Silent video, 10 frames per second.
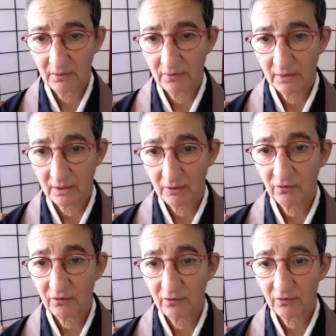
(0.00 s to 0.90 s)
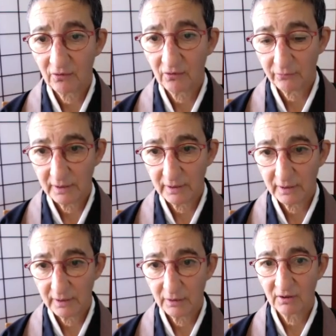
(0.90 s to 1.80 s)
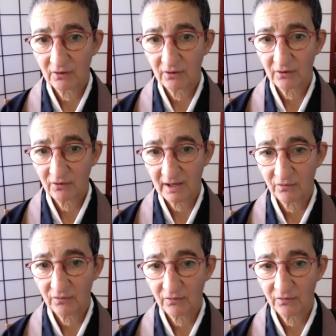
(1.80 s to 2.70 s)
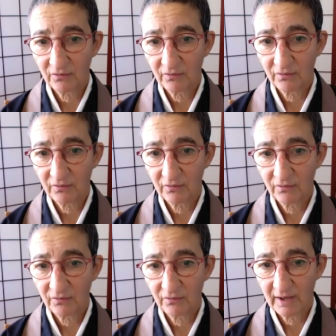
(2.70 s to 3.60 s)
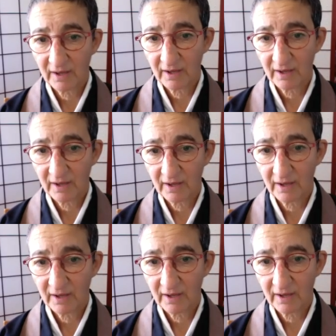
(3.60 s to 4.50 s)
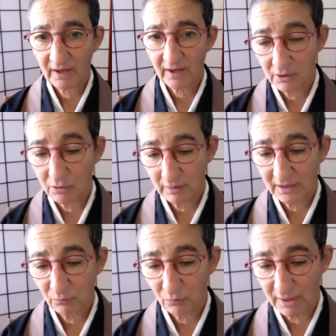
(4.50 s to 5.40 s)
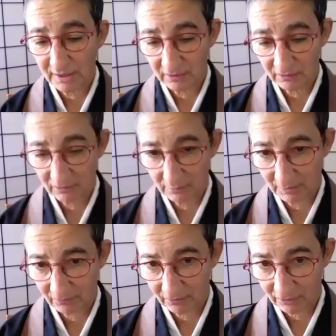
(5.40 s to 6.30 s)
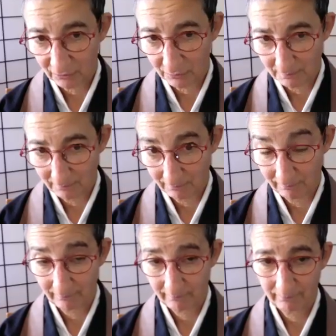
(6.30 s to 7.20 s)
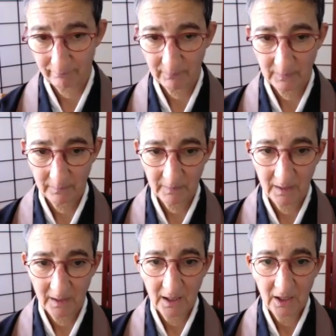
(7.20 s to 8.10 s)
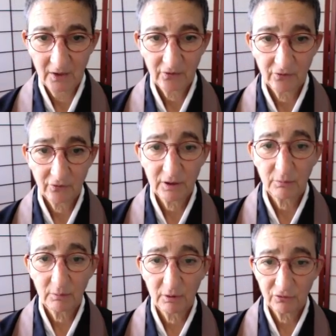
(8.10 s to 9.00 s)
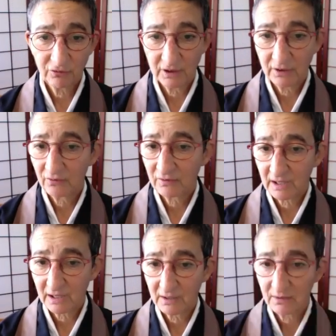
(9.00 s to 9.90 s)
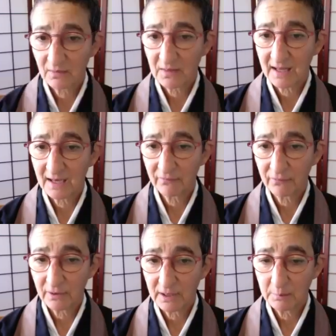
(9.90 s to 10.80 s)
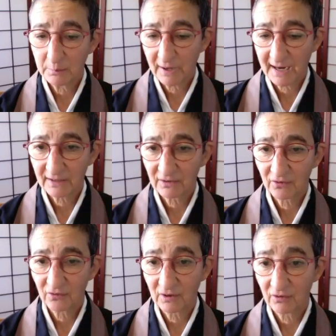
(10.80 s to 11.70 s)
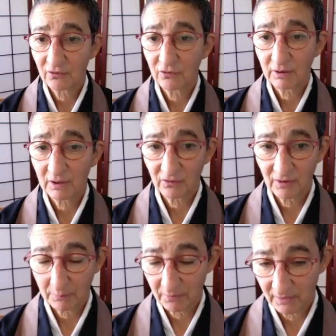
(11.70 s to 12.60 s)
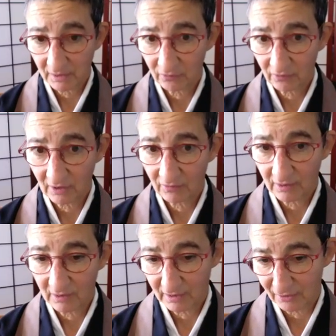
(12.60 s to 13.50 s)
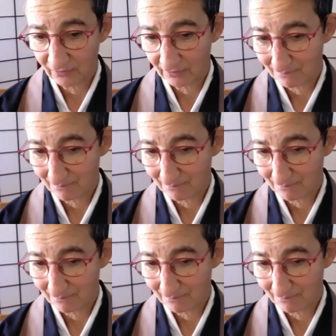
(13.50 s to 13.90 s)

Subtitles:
that our suffering or dissatisfaction exists because we don't really want it to be so. Suzuki Roshi said that the effort in practice is to accept things as it is.